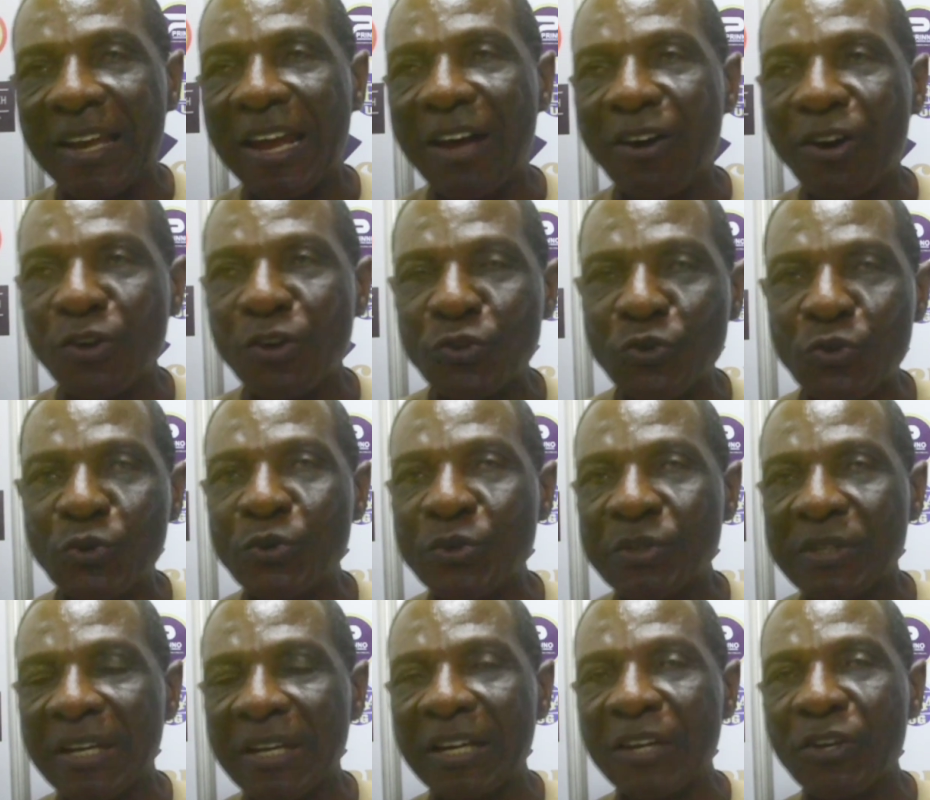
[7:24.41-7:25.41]
allow our
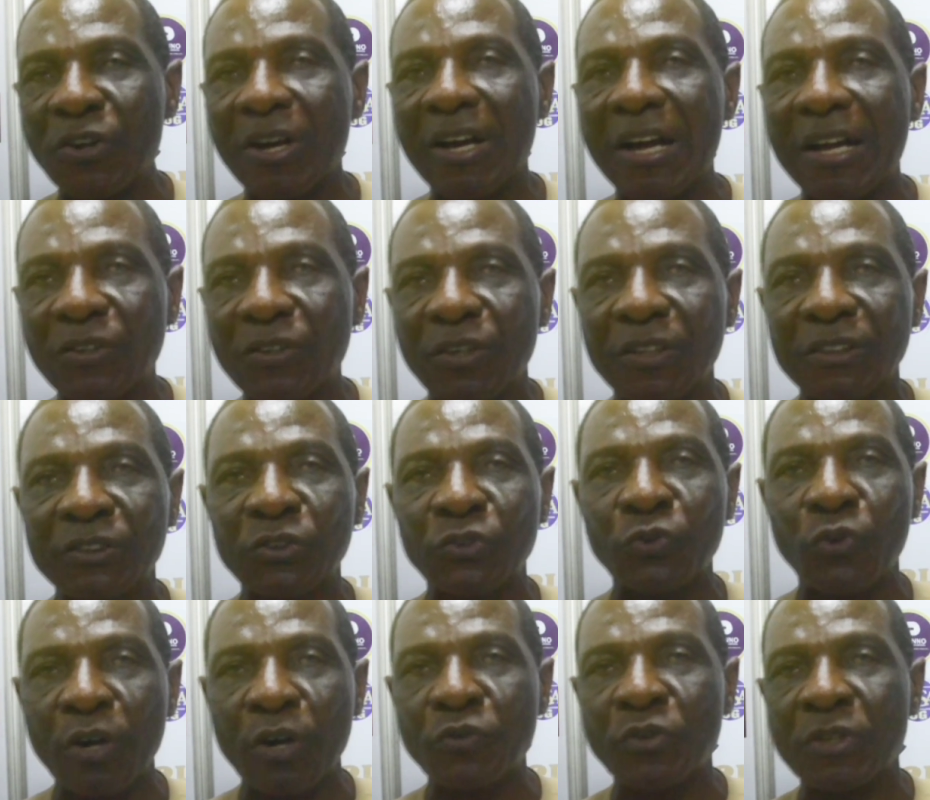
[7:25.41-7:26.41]
youth and the young
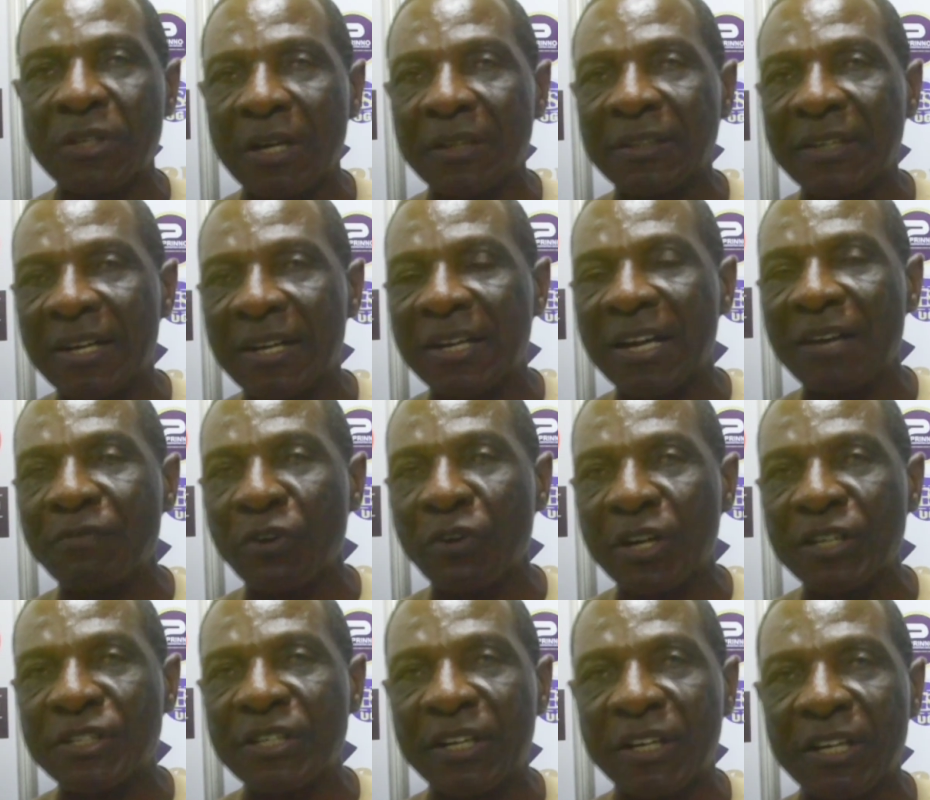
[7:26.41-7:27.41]
adults to go into technical
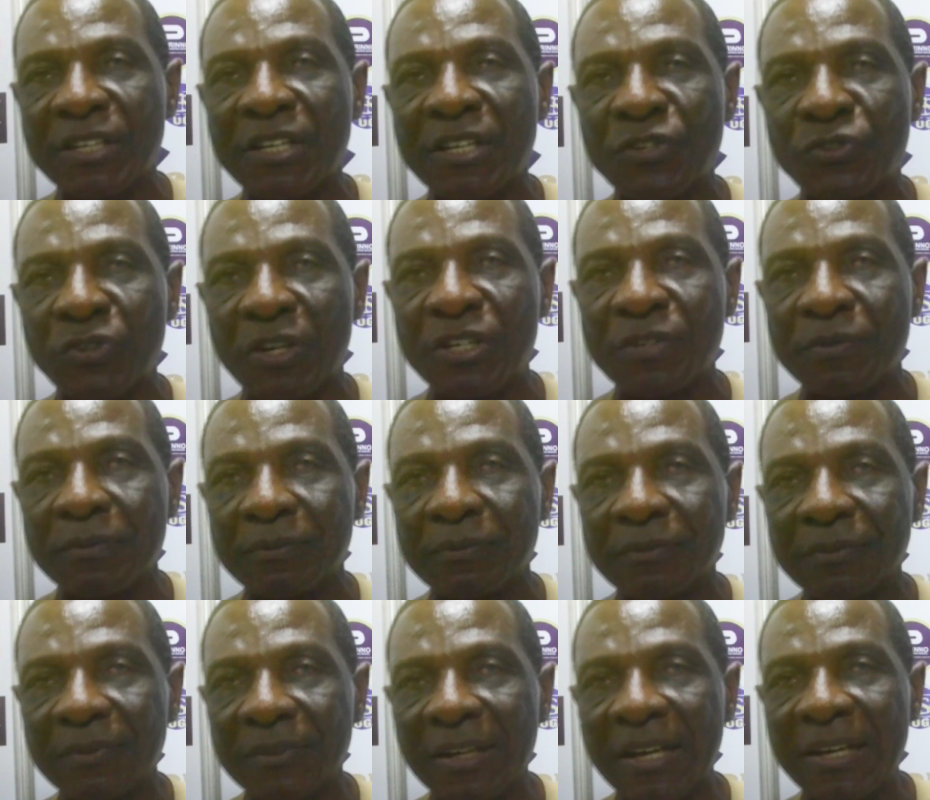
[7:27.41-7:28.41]
vocational education training,
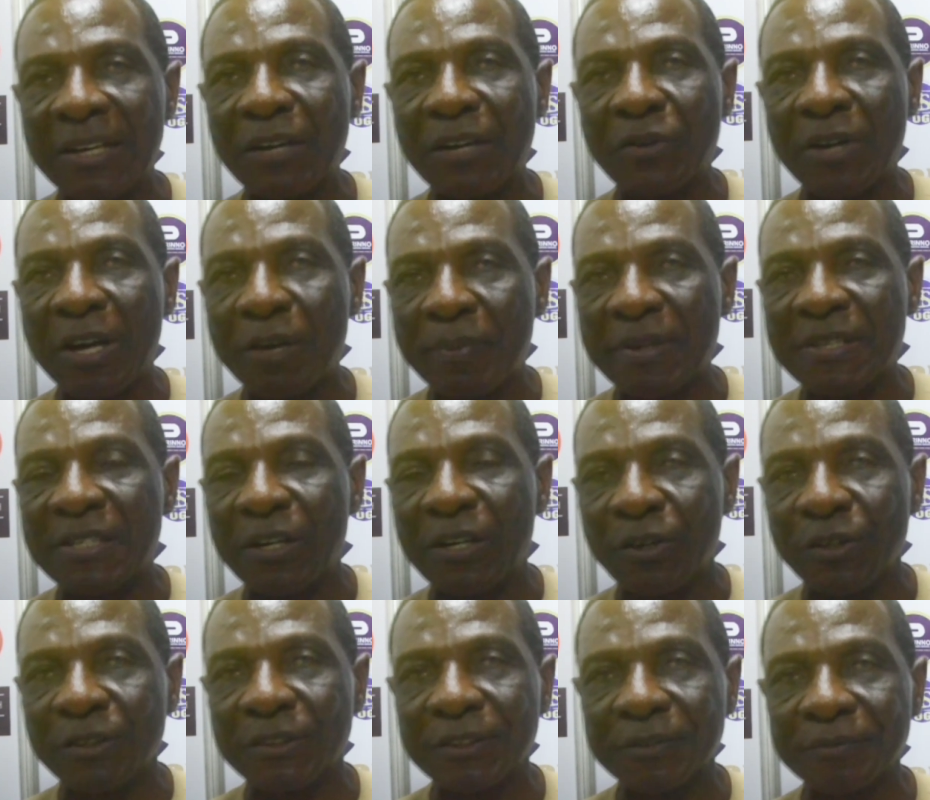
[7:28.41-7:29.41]
and that will help us
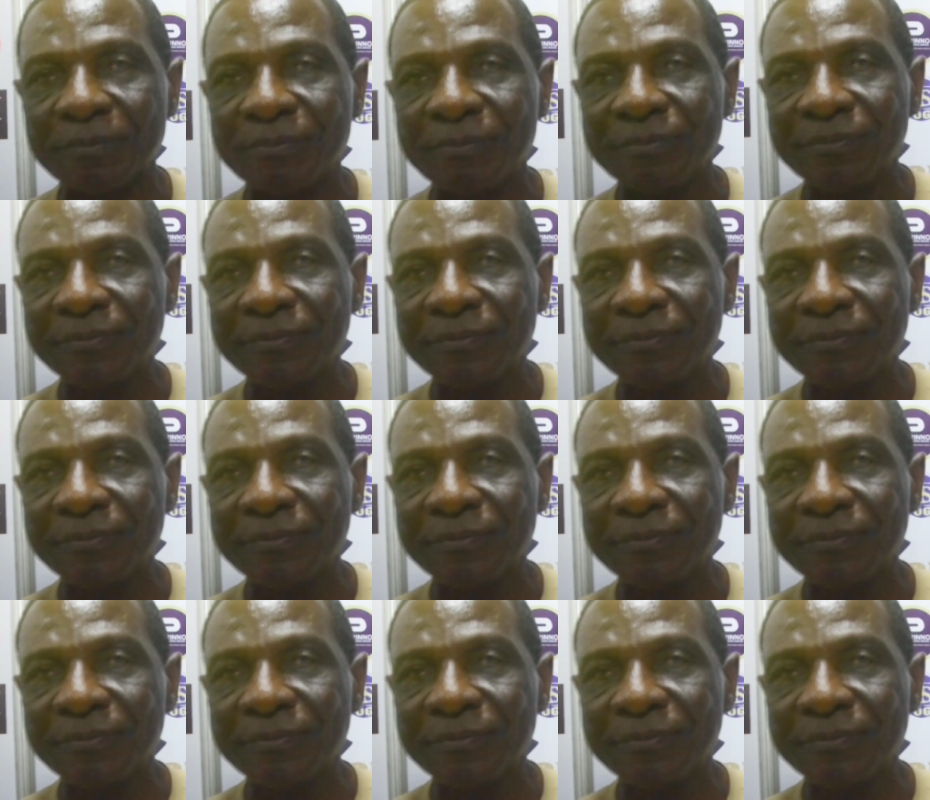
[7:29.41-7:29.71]
a lot.